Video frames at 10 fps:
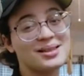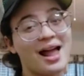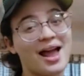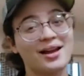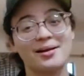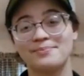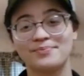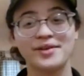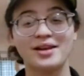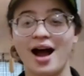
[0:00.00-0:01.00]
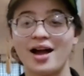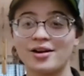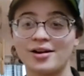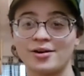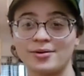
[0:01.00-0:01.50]
like got
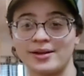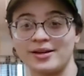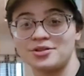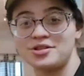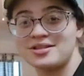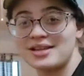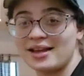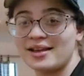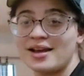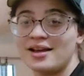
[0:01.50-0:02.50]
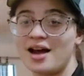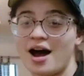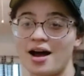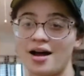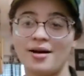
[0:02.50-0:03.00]
her career. She's like
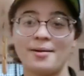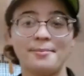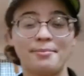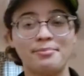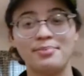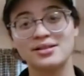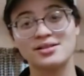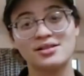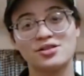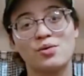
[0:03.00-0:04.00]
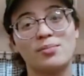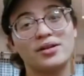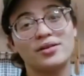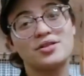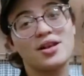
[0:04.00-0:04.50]
a
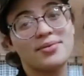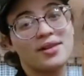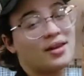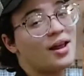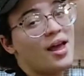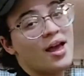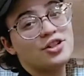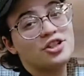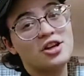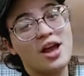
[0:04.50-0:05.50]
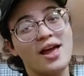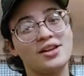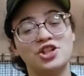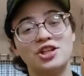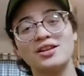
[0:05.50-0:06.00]
businesswoman or something.
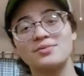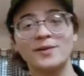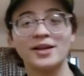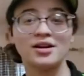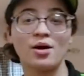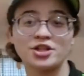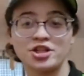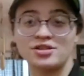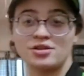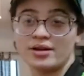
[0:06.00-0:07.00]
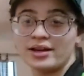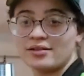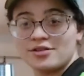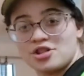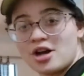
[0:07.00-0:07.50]
And she doesn't really know what she's doing
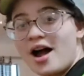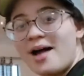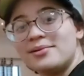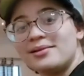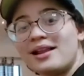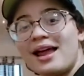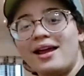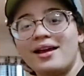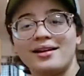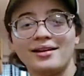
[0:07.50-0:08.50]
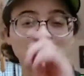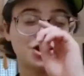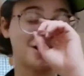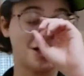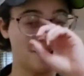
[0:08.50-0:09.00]
at her job. Like,
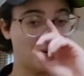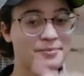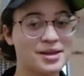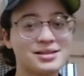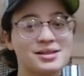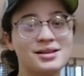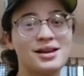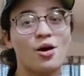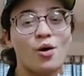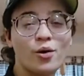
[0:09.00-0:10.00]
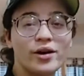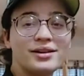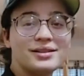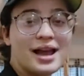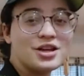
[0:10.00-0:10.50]
she missed
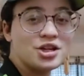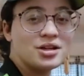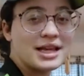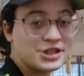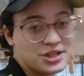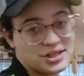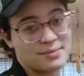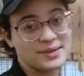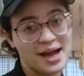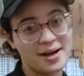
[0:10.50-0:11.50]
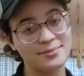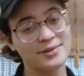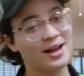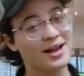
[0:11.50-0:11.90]
orientation, yet she somehow